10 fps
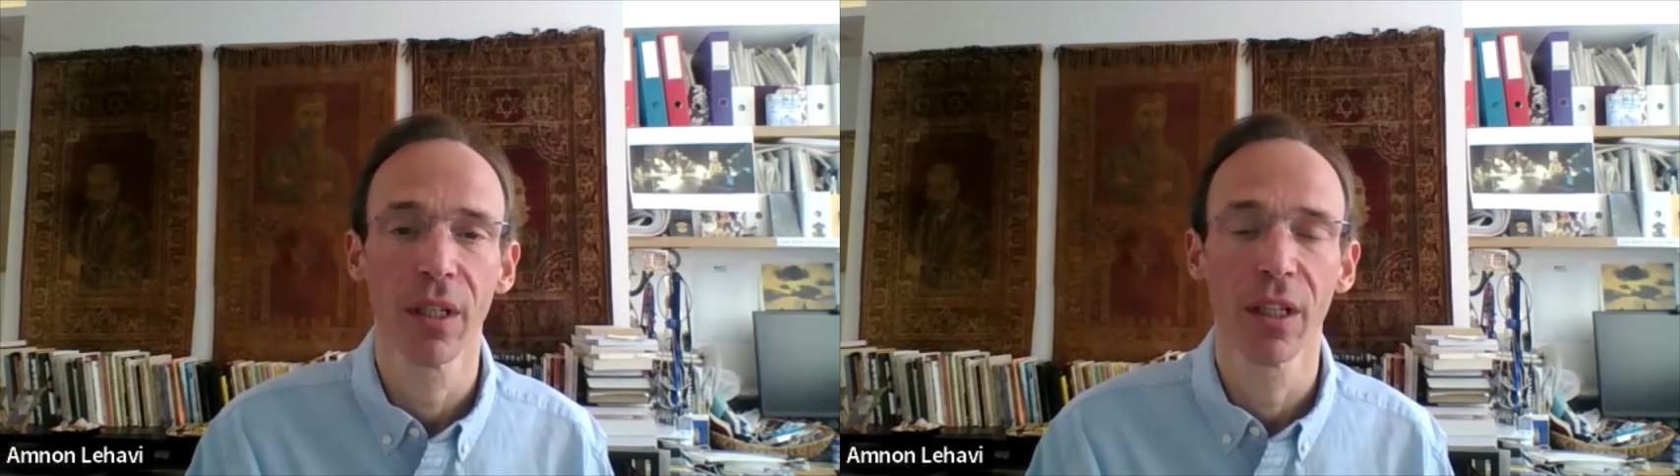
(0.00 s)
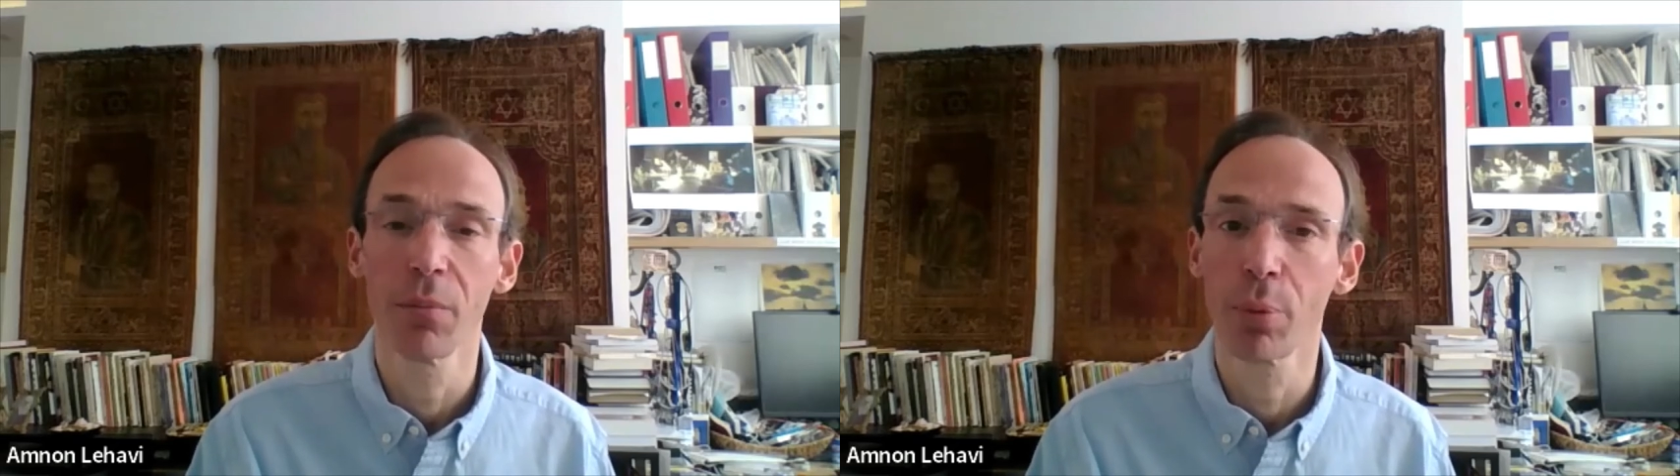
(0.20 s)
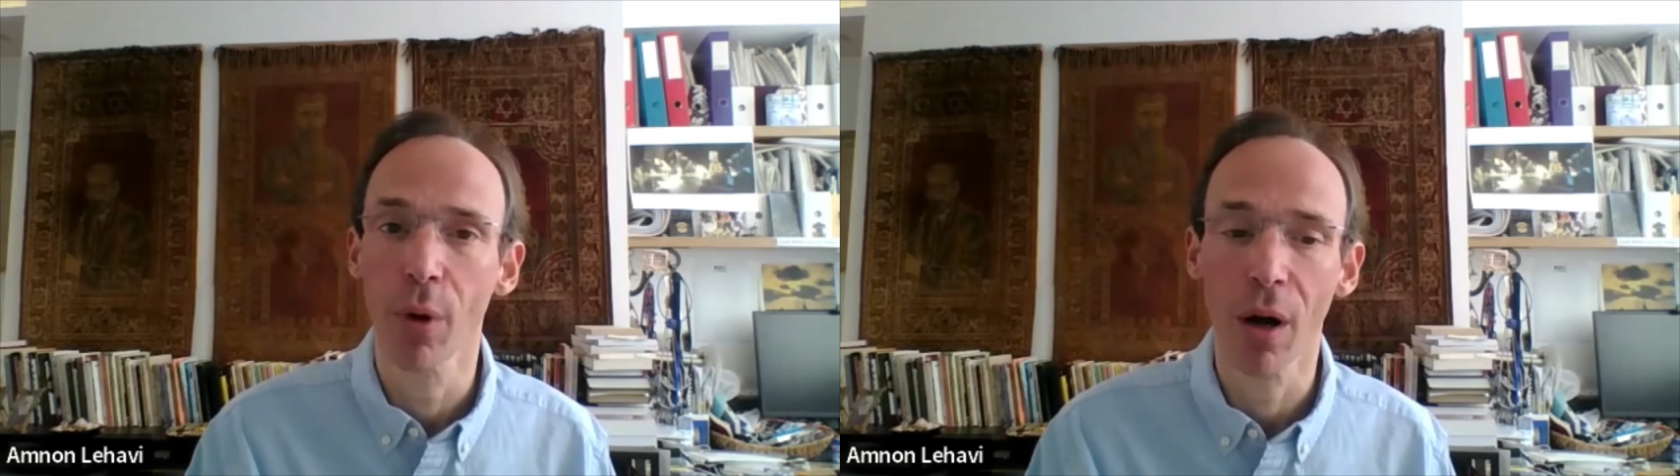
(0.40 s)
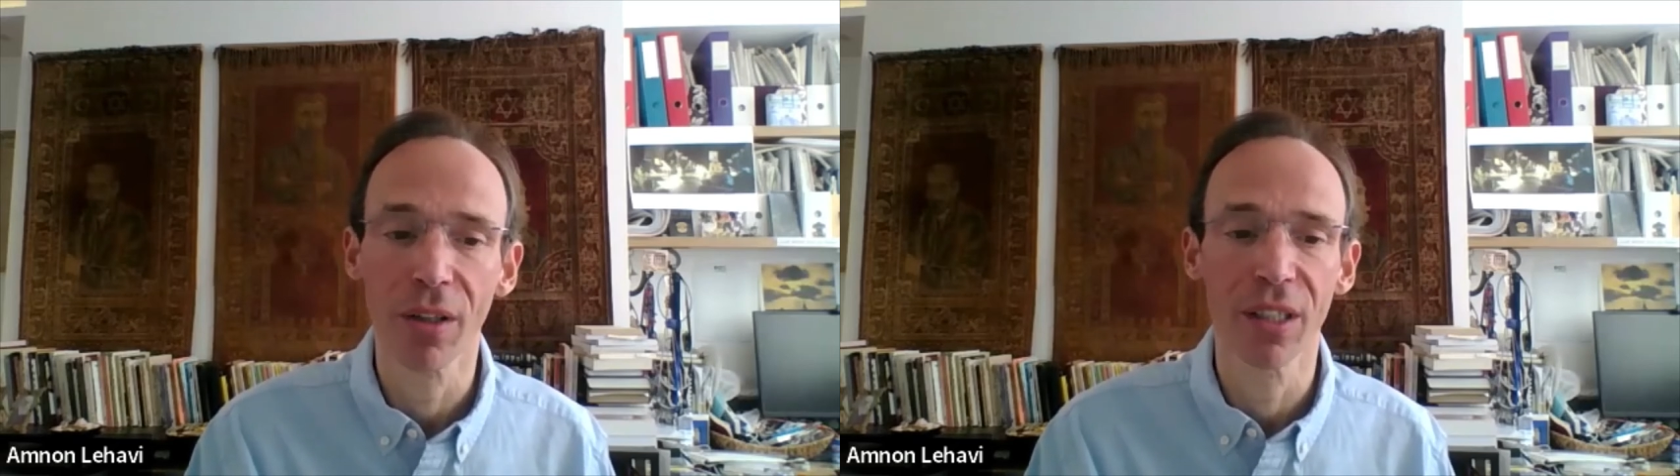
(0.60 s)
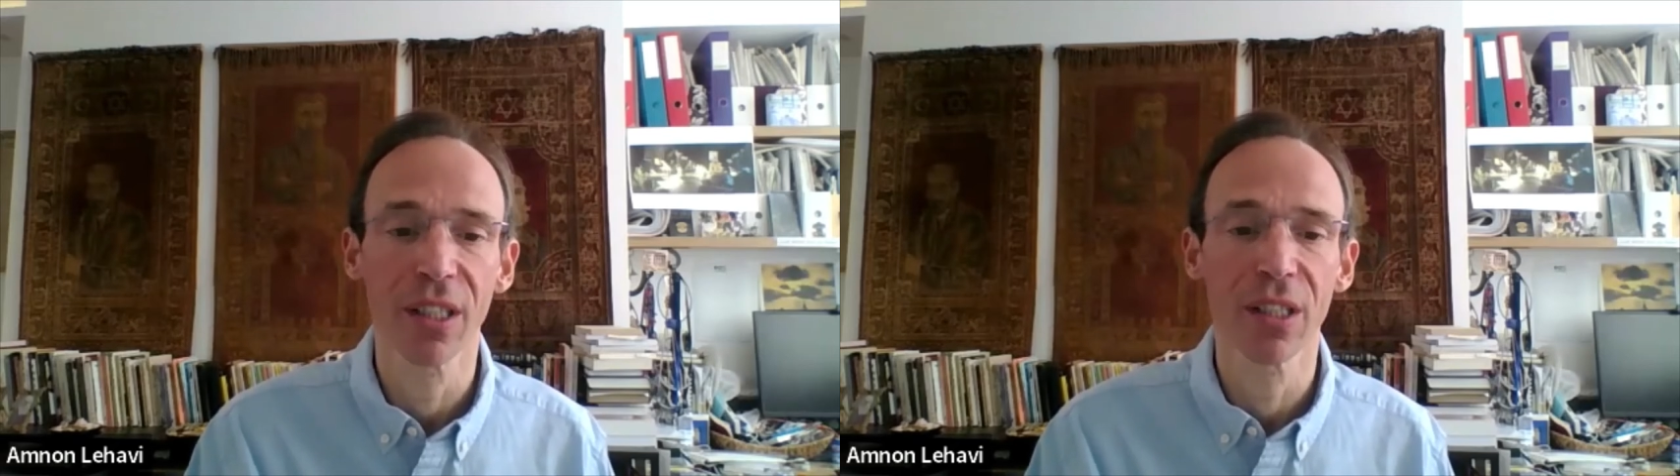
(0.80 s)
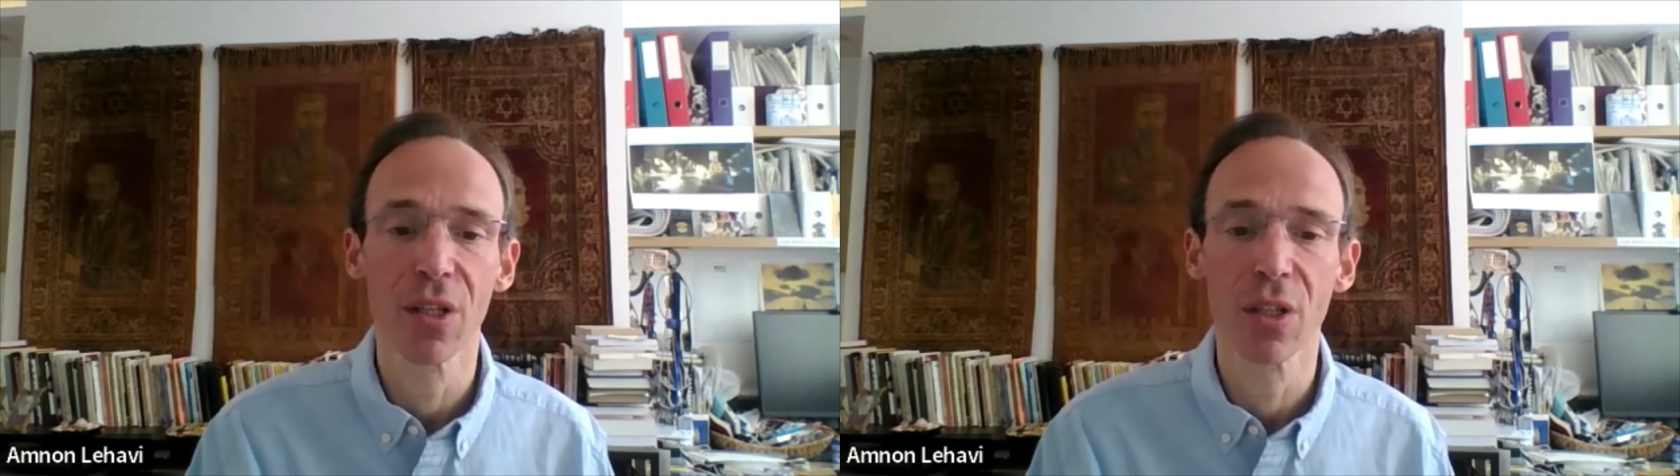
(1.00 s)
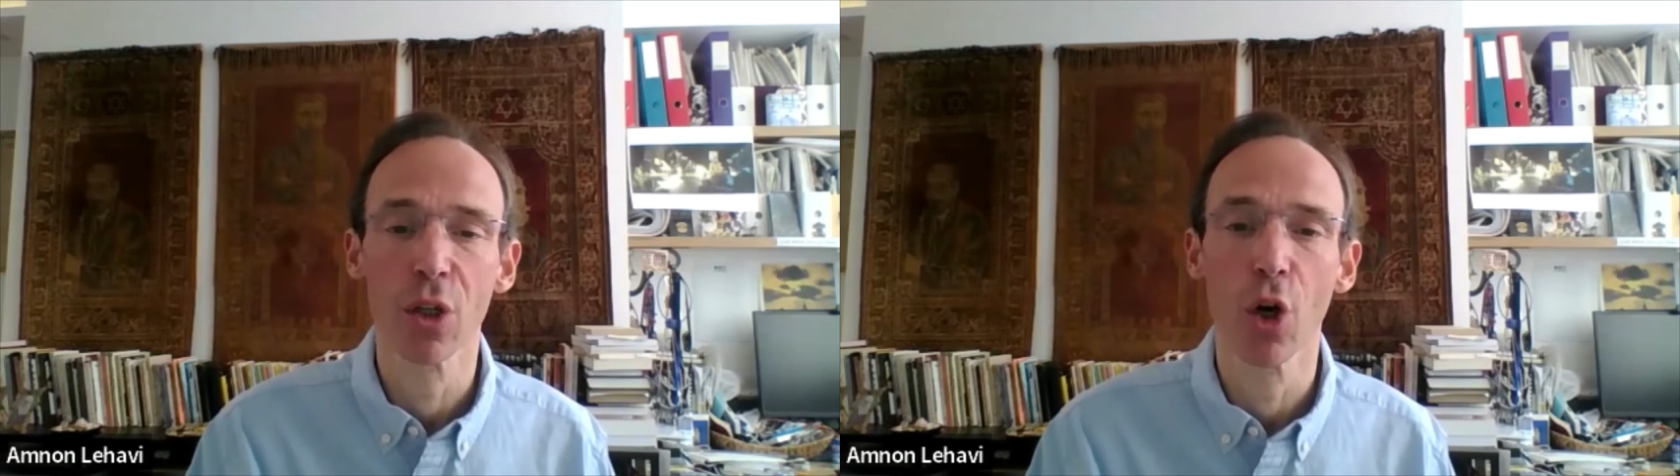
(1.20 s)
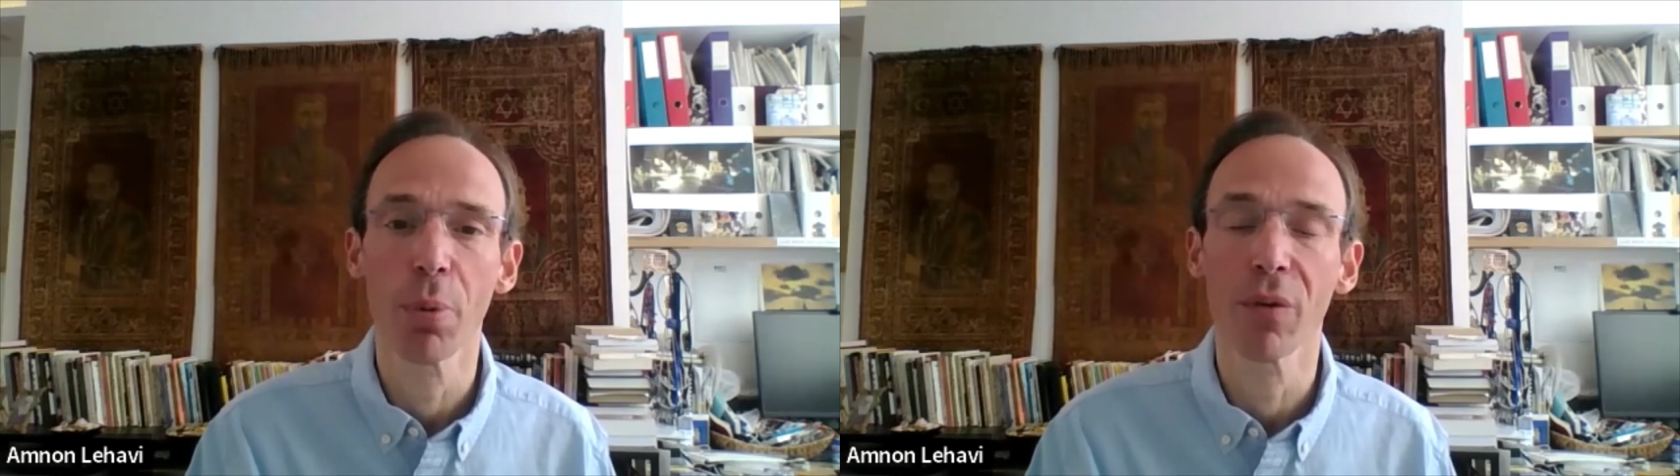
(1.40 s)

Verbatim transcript: in broadening the scope